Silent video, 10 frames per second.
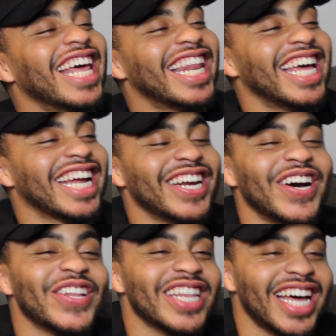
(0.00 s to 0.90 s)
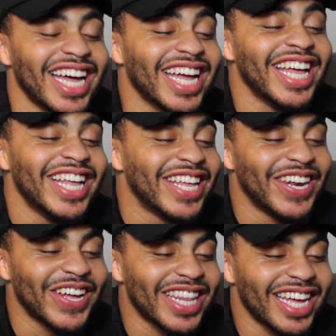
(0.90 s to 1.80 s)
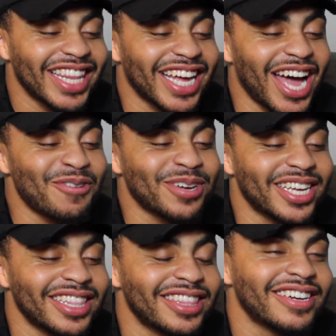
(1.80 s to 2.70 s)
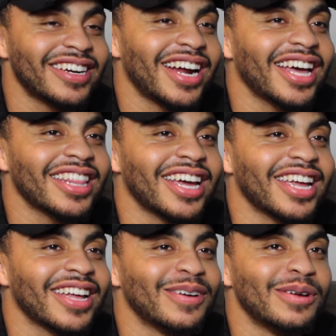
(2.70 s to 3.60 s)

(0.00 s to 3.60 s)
Like no lie. Like I would get there at like